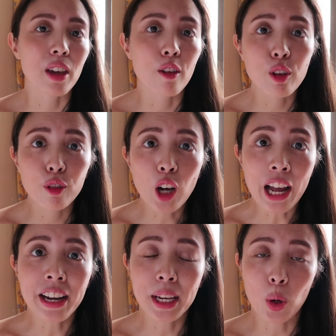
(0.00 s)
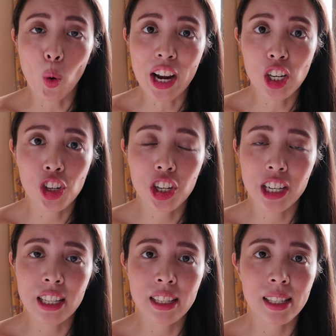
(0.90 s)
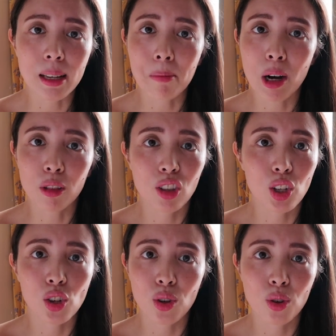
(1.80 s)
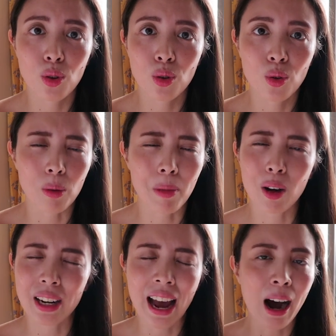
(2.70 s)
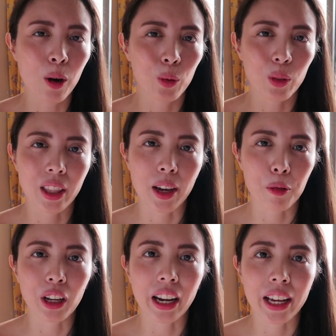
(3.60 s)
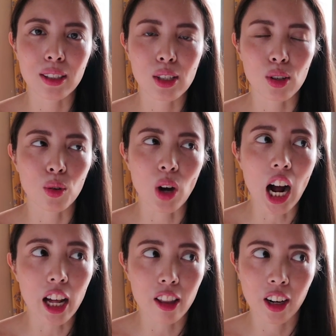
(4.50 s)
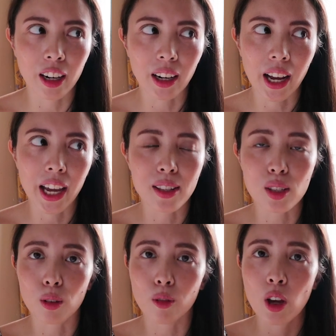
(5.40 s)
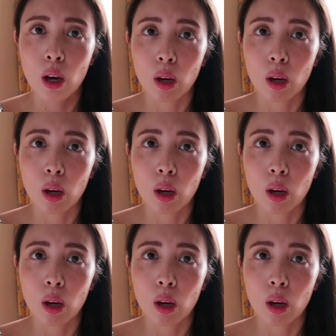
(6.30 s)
If you've got any questions about the shoe, about how they relate to other kinds of